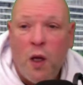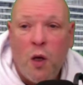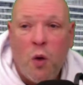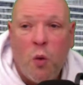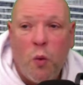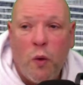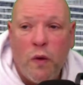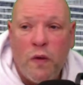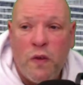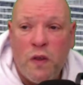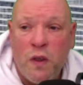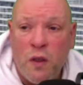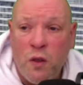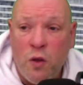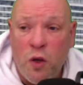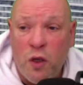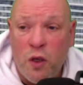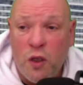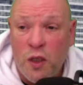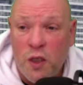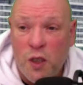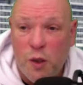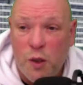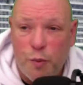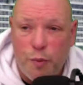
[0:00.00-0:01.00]
We've still got
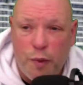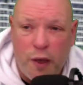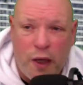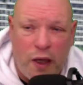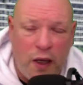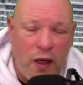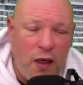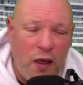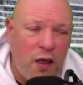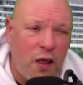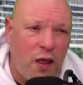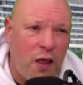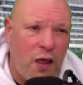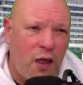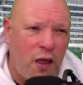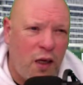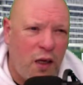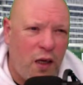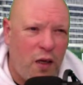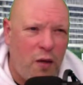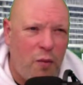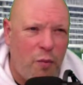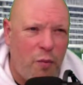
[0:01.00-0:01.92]
the Splendor here,